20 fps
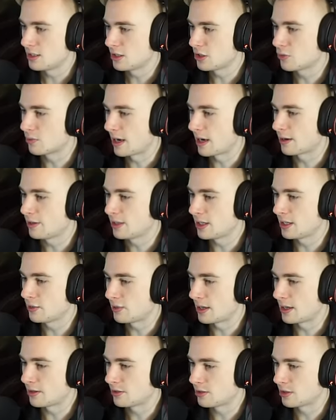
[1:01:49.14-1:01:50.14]
this round end or
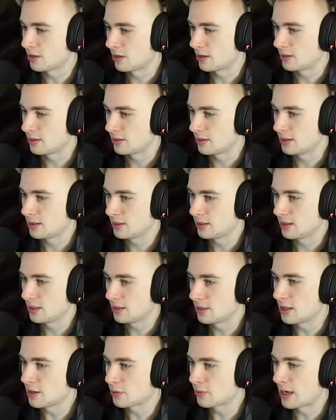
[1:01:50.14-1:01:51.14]
round start? It's
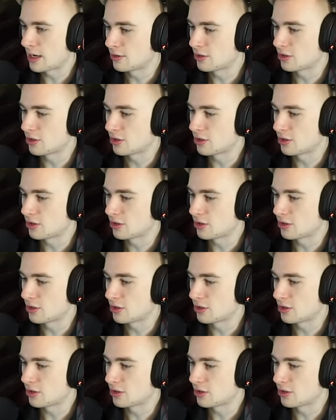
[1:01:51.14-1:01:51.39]
another round